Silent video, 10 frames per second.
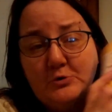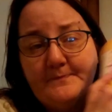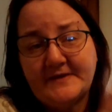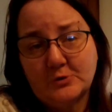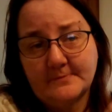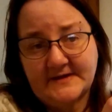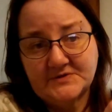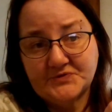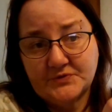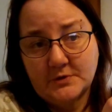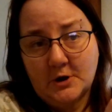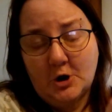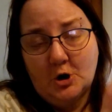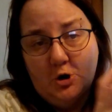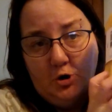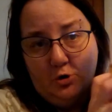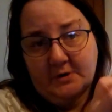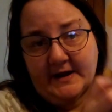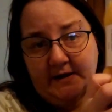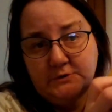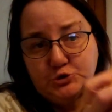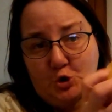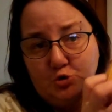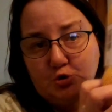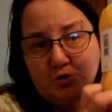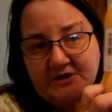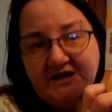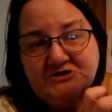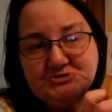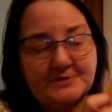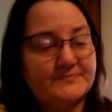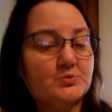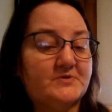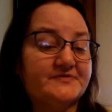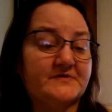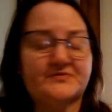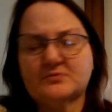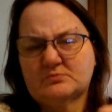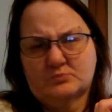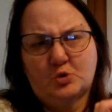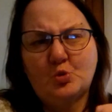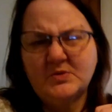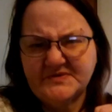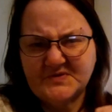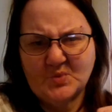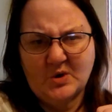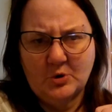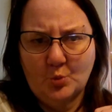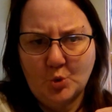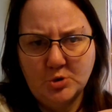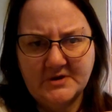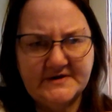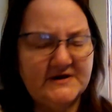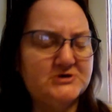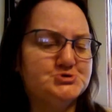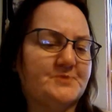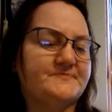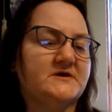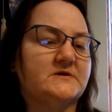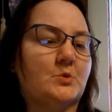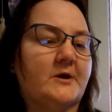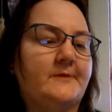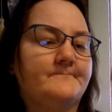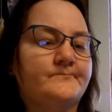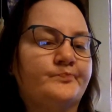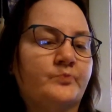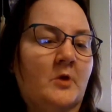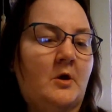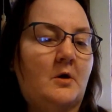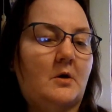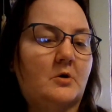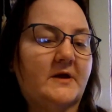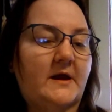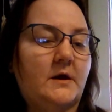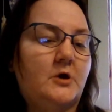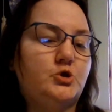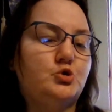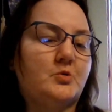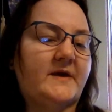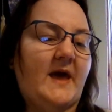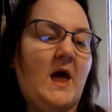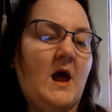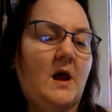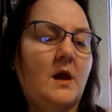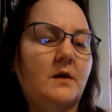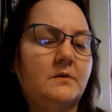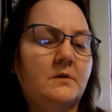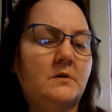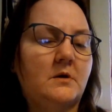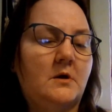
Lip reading: pyramids. Okay, don't go to Egypt with this. Who wants to wear wool in Egypt anyway? Okay, you can